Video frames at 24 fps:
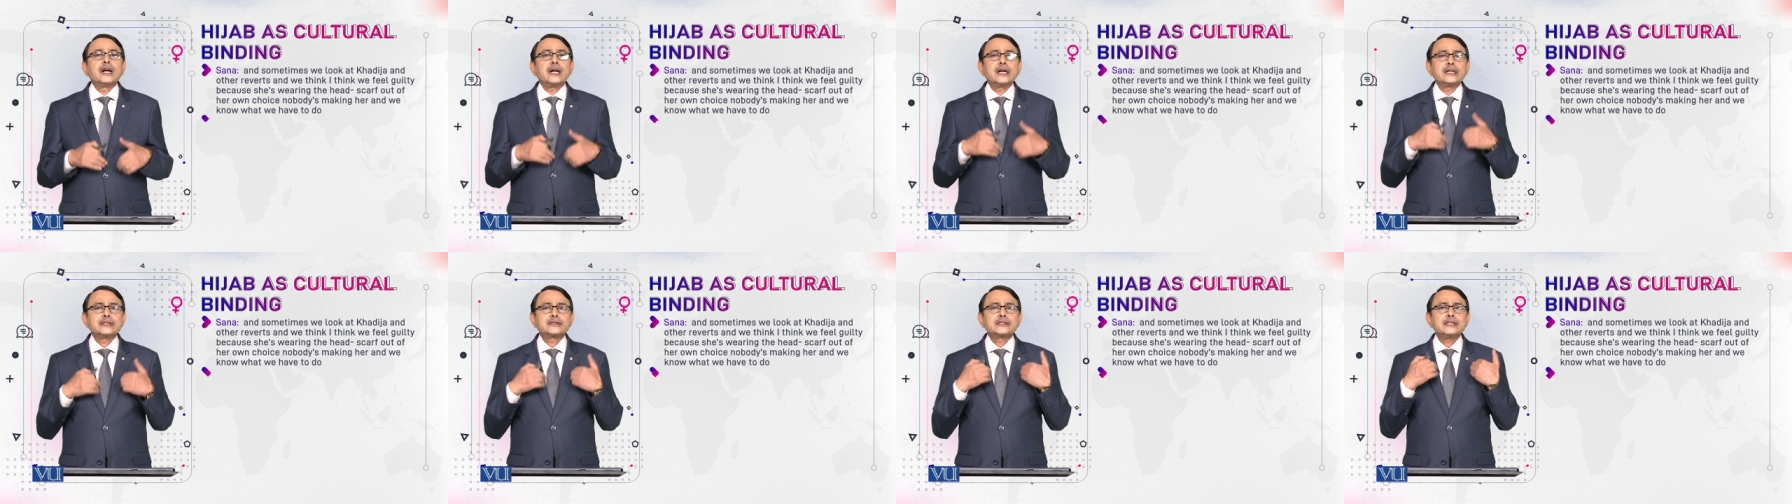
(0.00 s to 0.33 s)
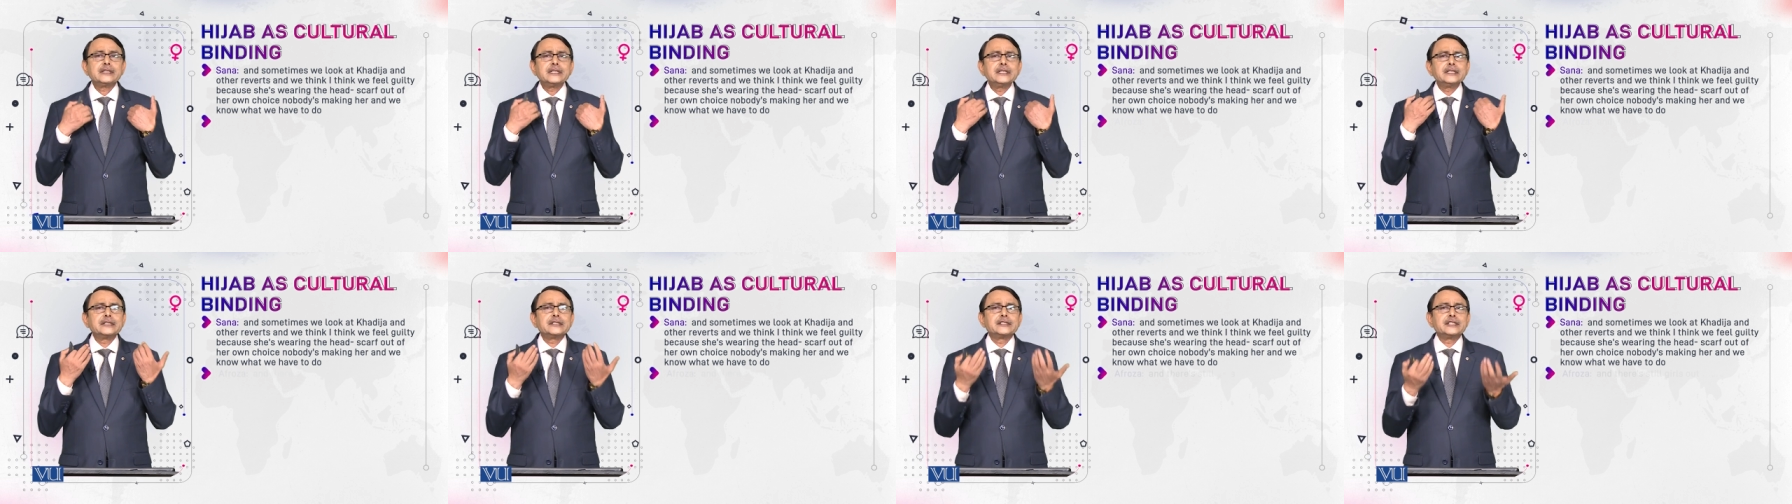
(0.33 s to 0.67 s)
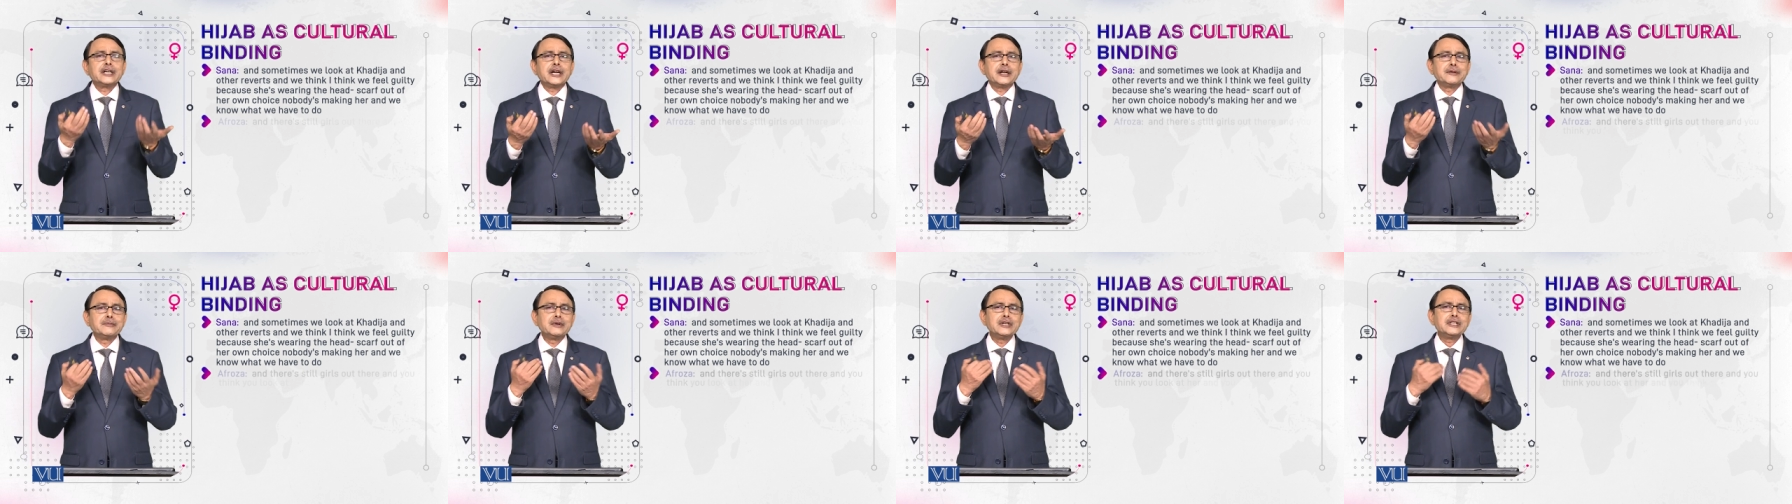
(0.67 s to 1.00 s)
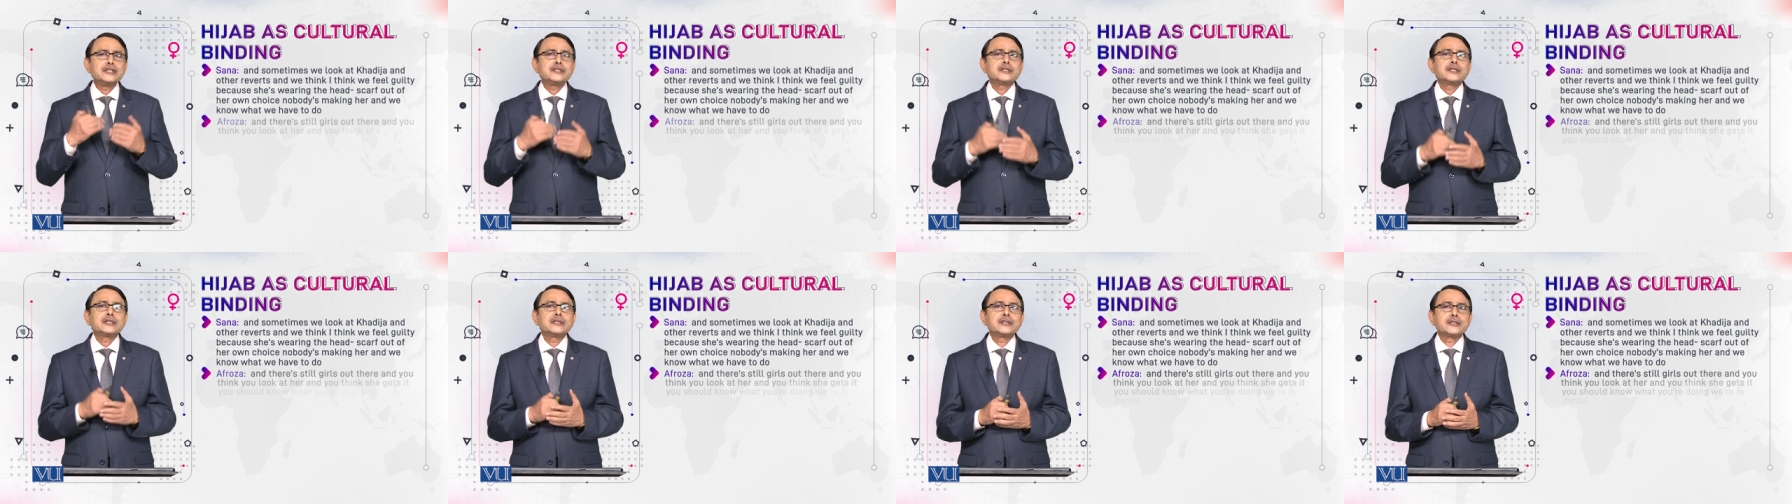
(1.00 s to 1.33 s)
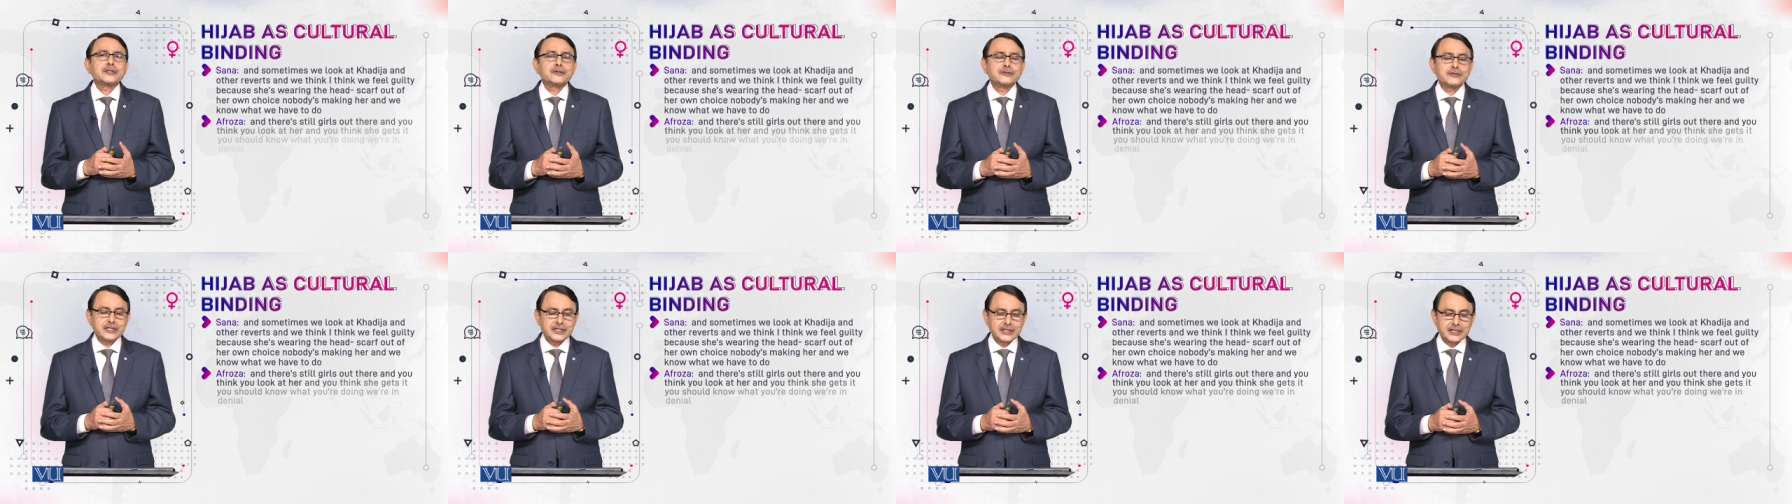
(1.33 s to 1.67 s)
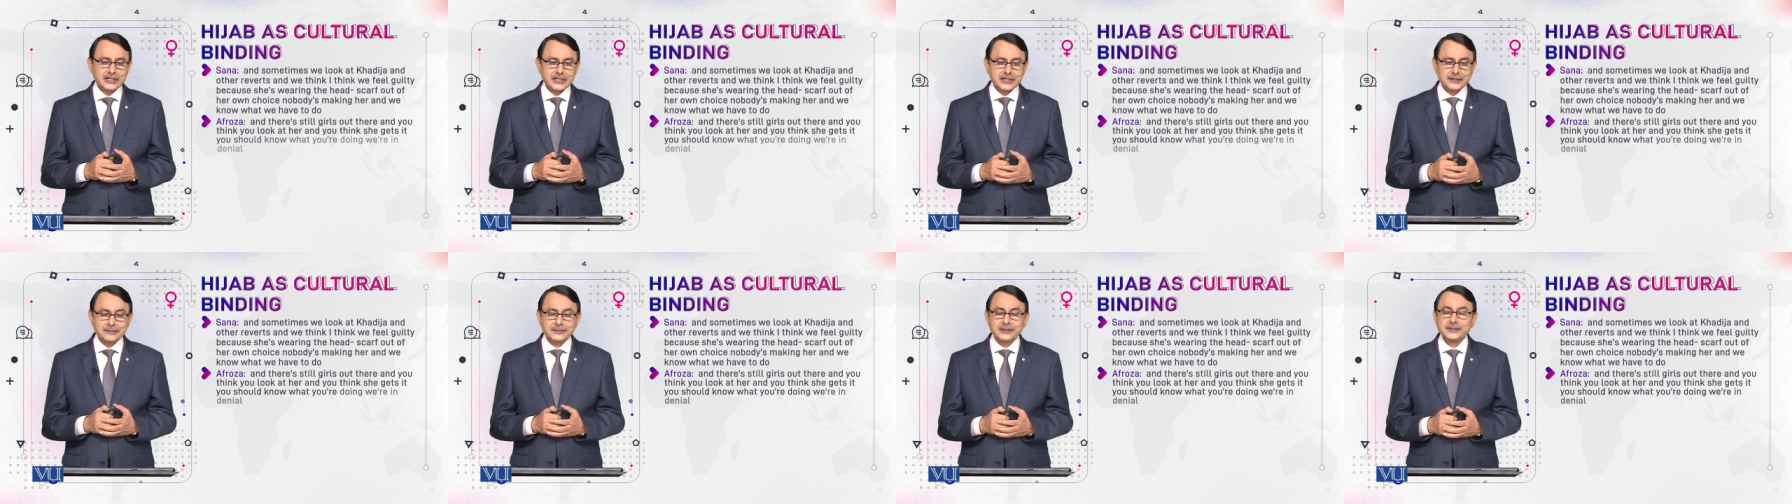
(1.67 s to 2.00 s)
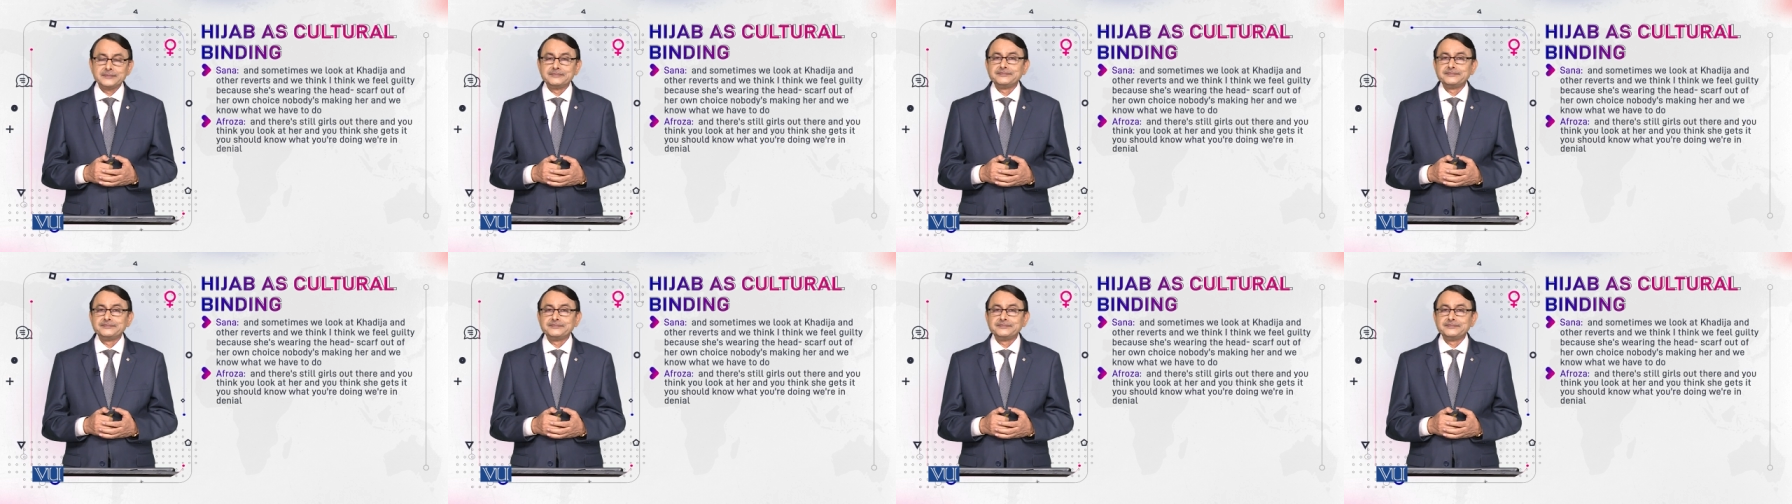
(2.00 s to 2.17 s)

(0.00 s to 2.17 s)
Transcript: a third dimension to hijab.